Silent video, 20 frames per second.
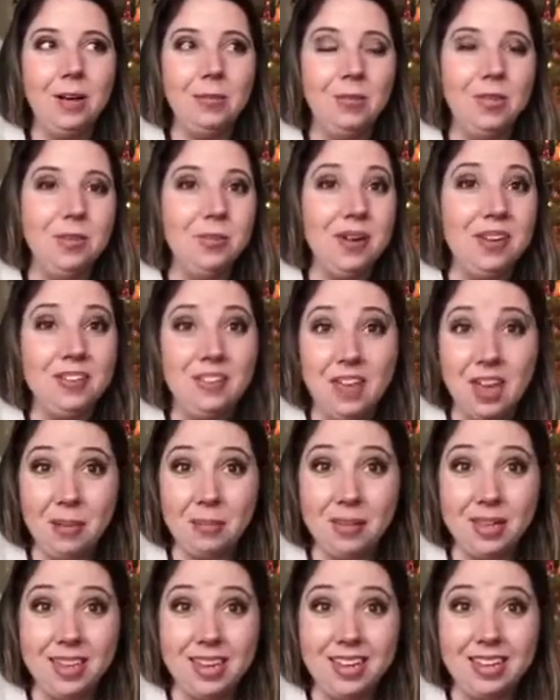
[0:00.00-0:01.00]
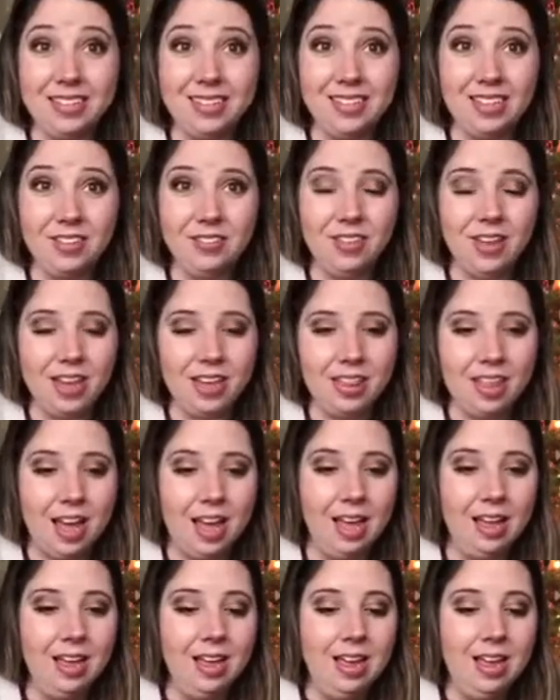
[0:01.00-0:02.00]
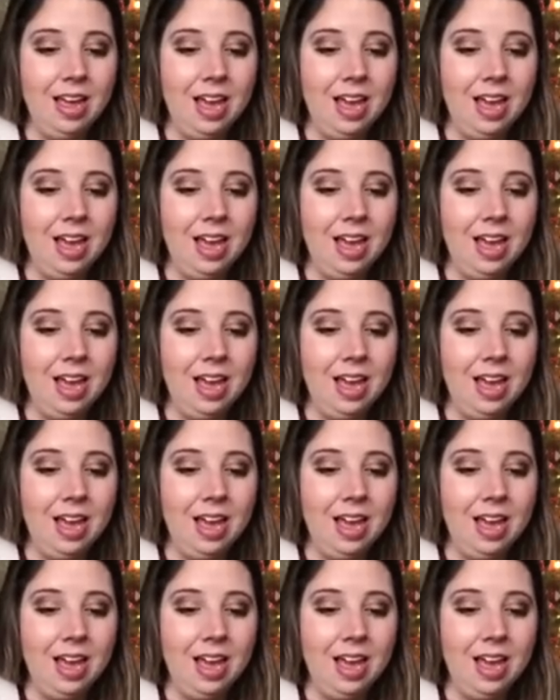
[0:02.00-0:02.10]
with my family and stuff like that.